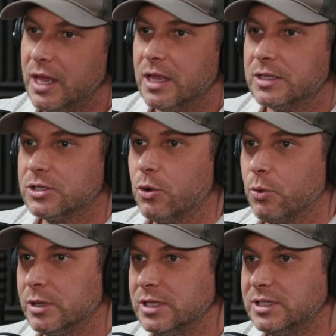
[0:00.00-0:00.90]
So
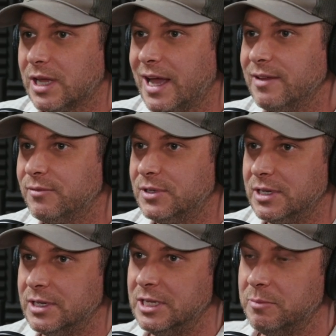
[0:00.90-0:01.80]
let's kind of
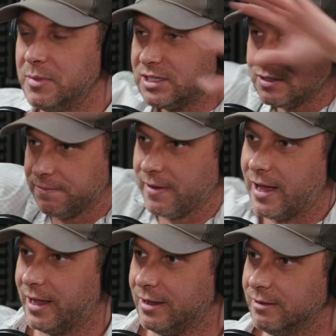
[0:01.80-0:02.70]

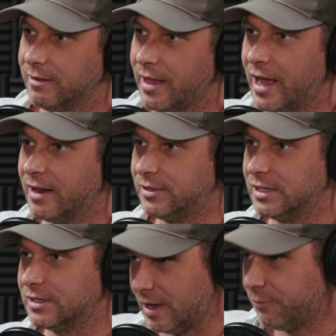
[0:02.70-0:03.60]
demystify
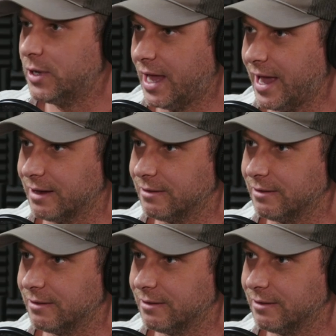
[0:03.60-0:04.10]
NFTs if we can.